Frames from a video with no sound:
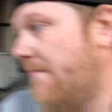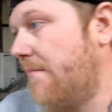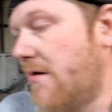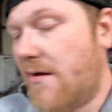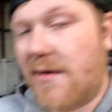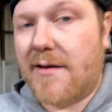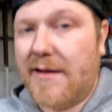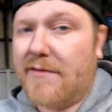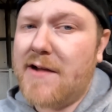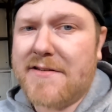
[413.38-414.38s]
But
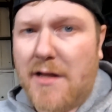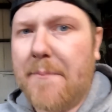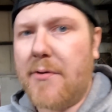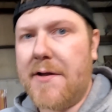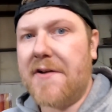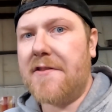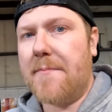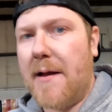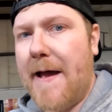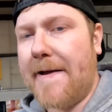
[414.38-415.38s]
it raised up pretty good in the
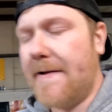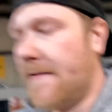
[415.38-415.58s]
back,